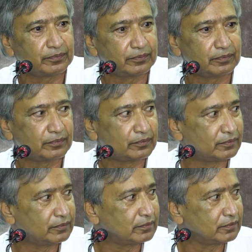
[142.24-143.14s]

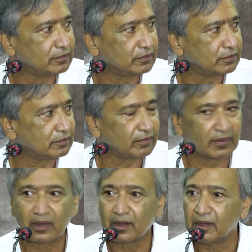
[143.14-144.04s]

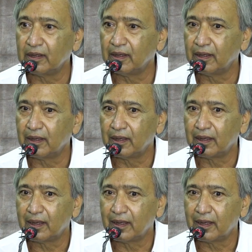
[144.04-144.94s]

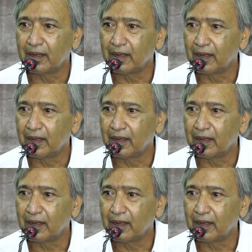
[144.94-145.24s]
(no one is talking)